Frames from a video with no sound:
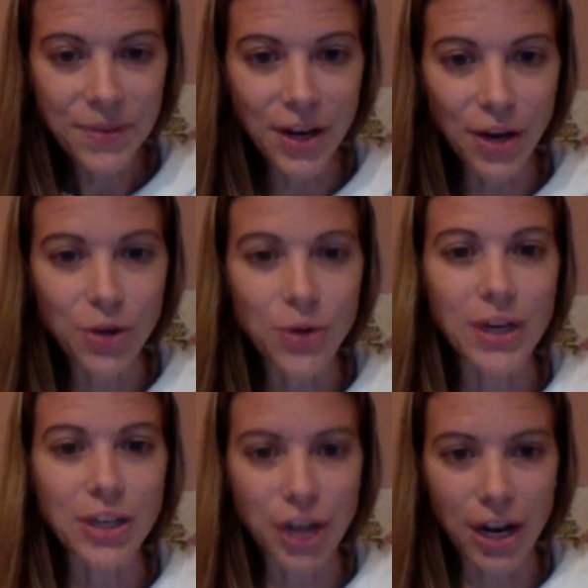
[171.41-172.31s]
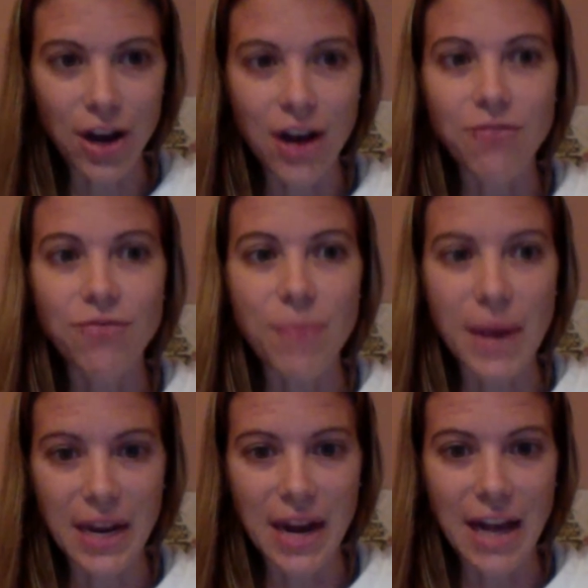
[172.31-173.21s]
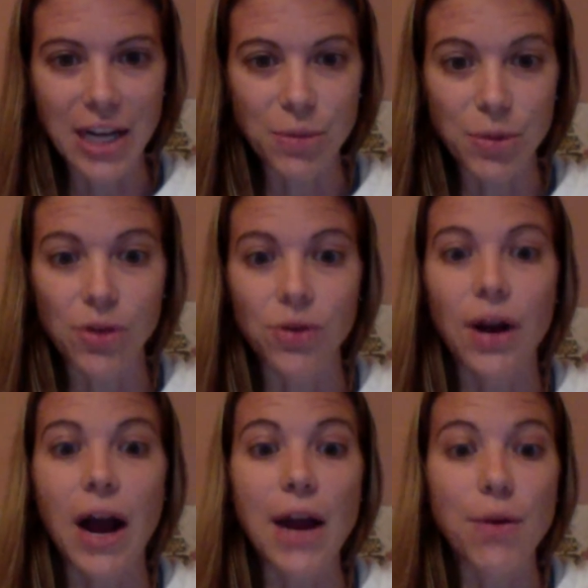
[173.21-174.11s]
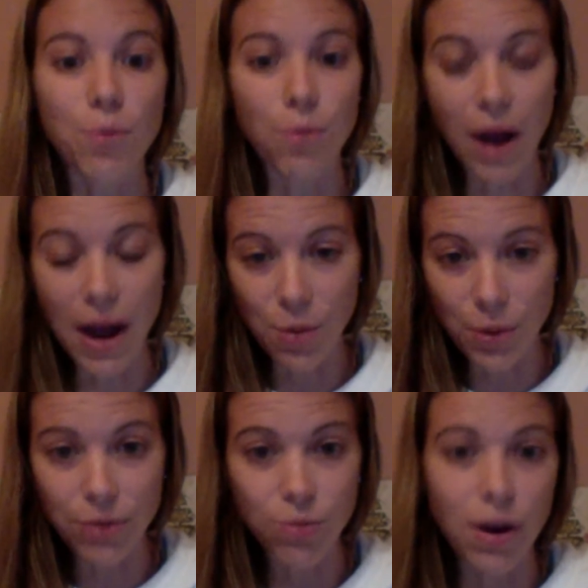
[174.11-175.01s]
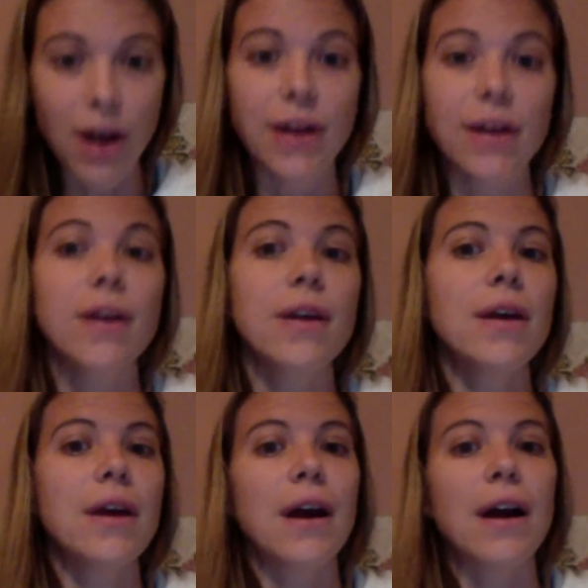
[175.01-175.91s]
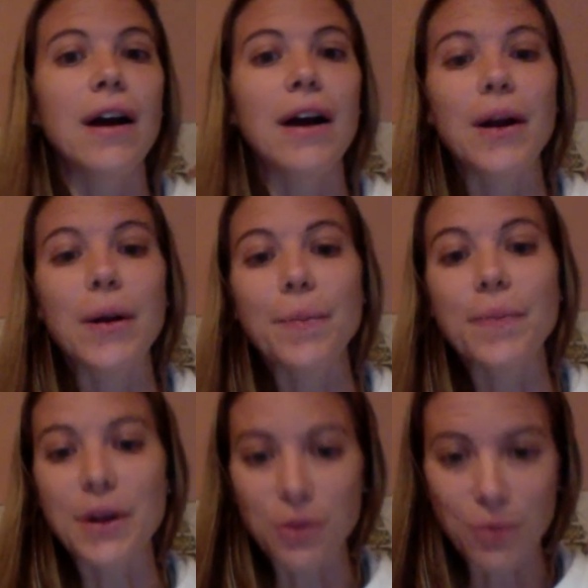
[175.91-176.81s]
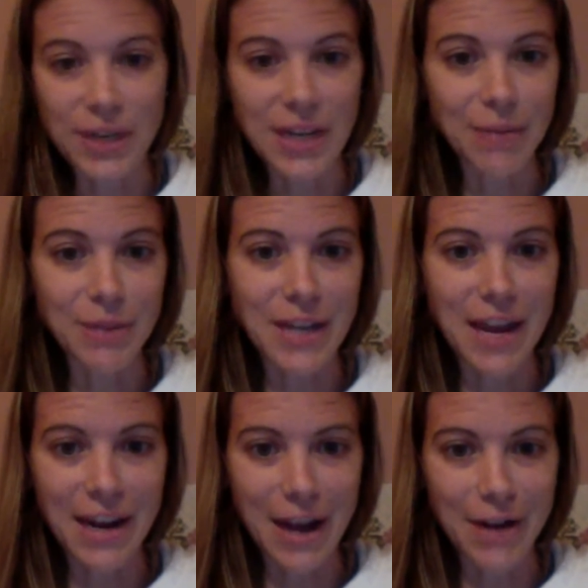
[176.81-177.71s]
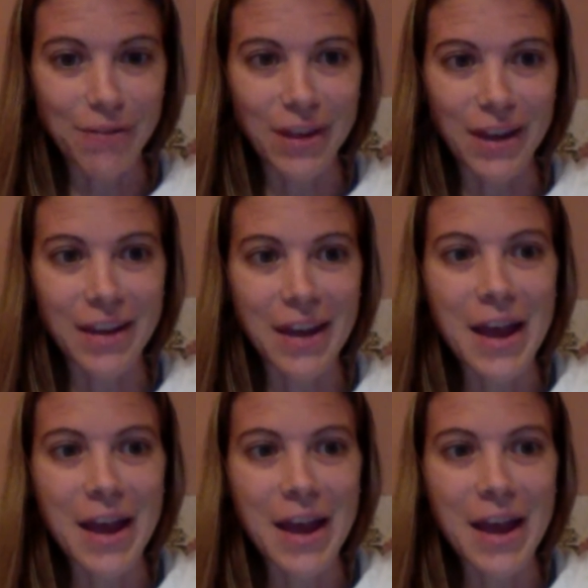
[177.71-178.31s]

you can check off, make it actionable, or I will run 3 times a day kind of thing.